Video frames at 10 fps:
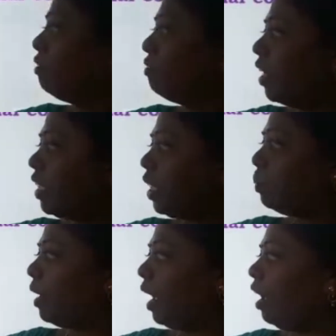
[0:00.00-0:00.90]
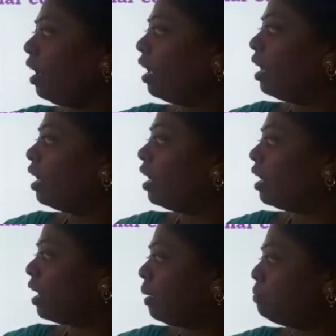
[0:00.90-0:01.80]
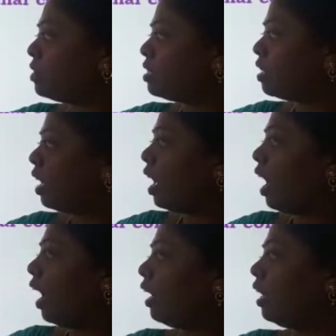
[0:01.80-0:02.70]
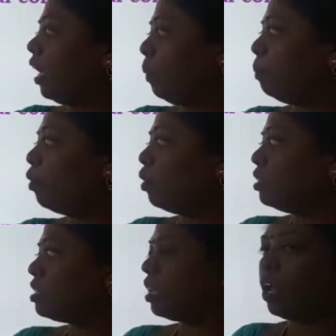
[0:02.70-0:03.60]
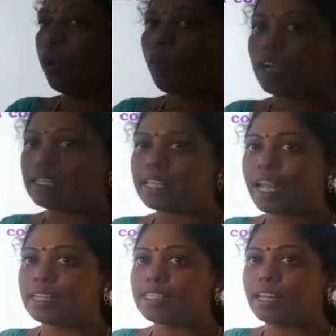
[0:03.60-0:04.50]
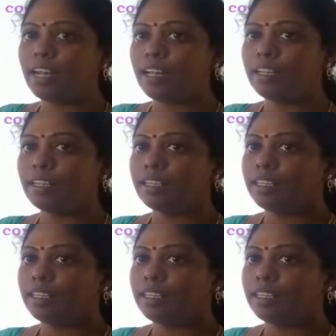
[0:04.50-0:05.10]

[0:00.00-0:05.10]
vertebrae, ribs and hip bones. What is the answer?